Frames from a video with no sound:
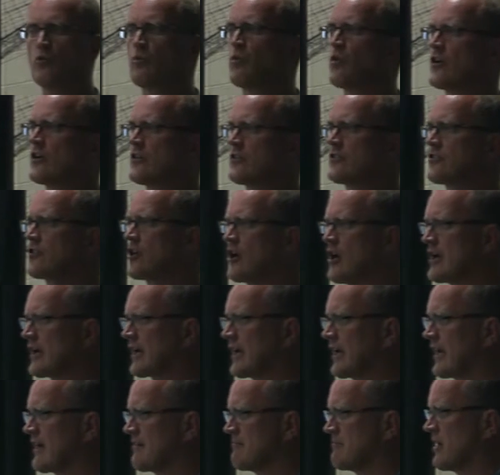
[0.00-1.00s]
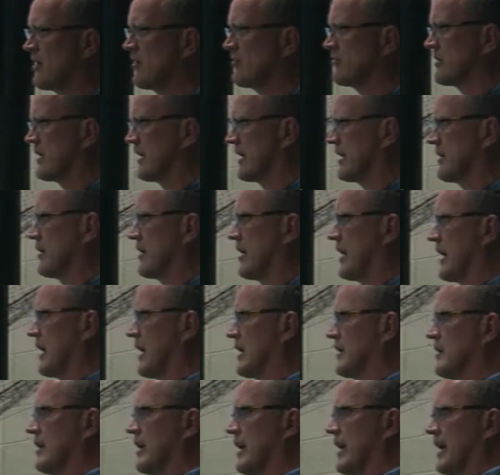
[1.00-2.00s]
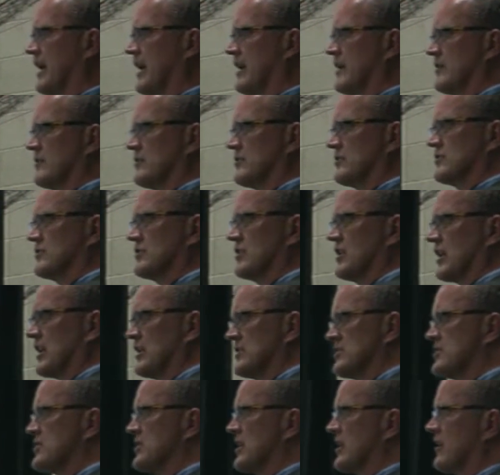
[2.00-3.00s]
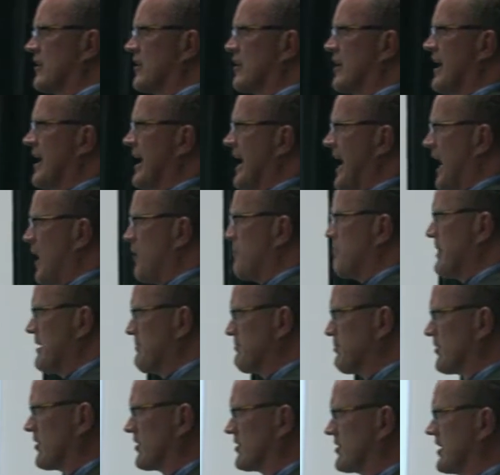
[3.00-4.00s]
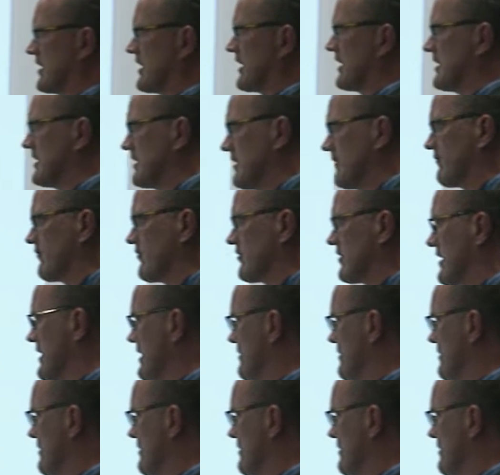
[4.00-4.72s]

worth talking about and and and to consider how people are thinking differently